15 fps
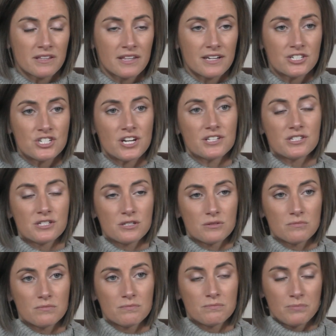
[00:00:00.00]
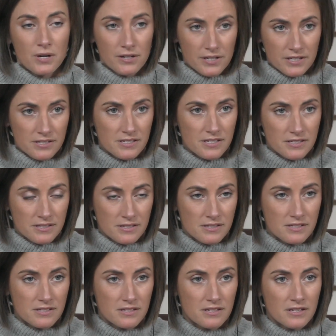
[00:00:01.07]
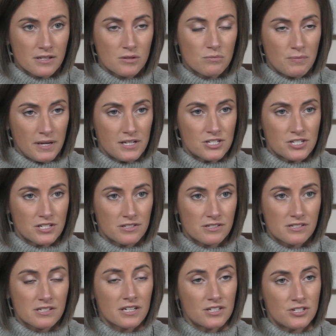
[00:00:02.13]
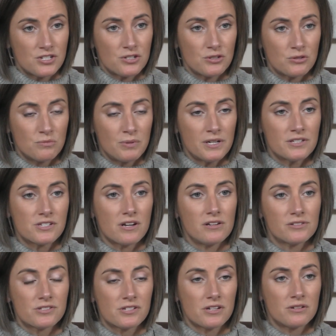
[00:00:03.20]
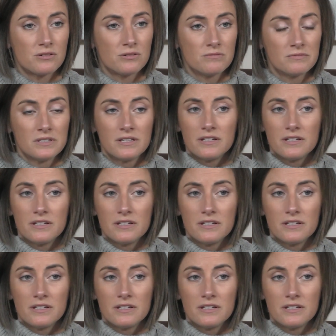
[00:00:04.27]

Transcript: that just Parkinson's patients can do, but it's also